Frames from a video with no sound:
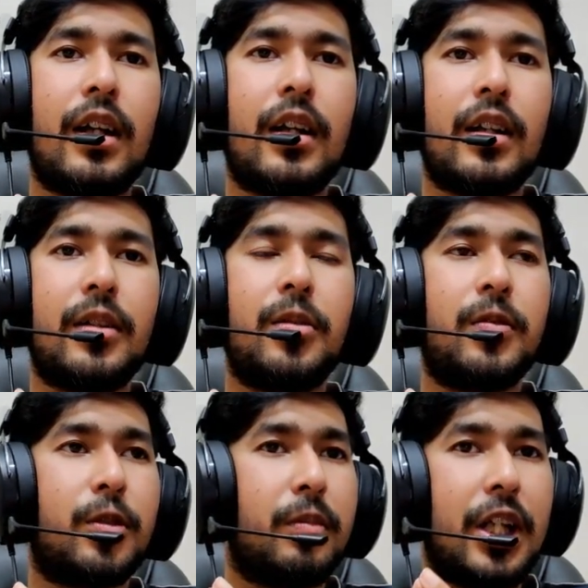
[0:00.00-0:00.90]
and I
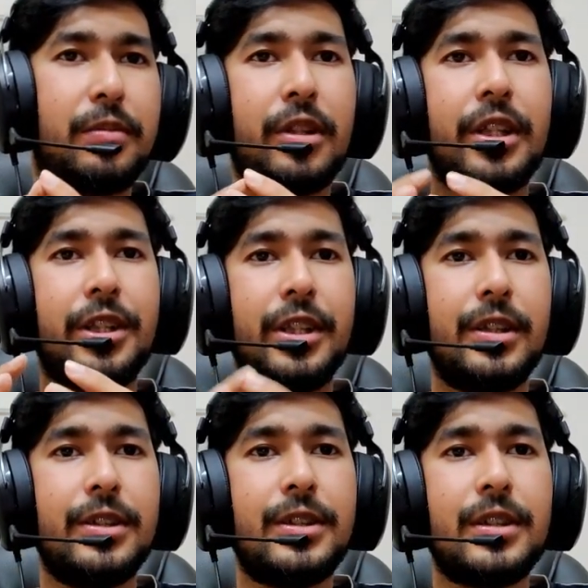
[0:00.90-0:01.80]
go for Blast Burn. He
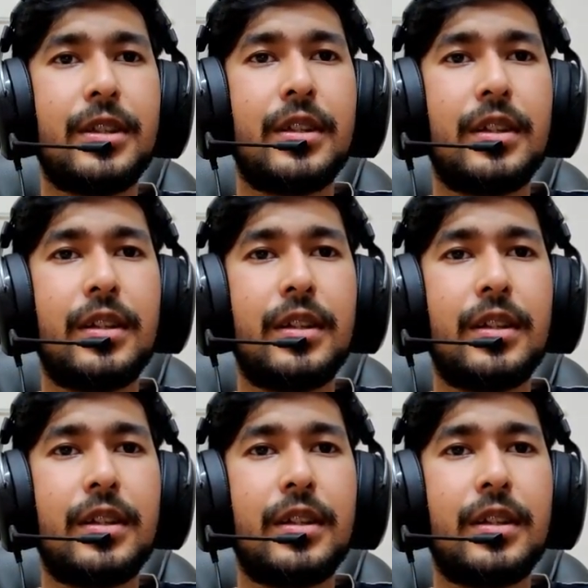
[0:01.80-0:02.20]
shields.